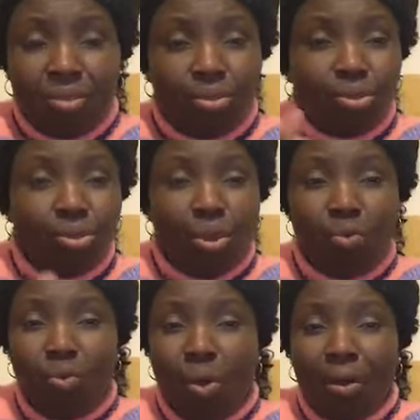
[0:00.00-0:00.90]
Do not
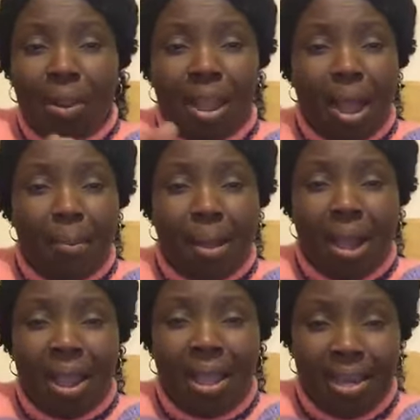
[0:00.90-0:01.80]
worry about
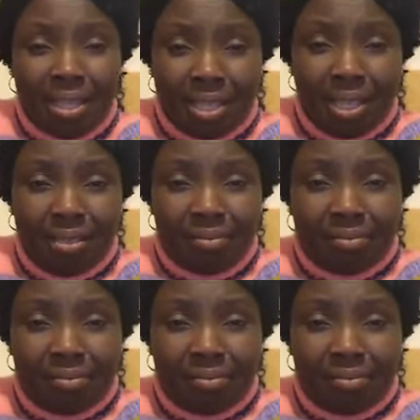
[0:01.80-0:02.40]
anything.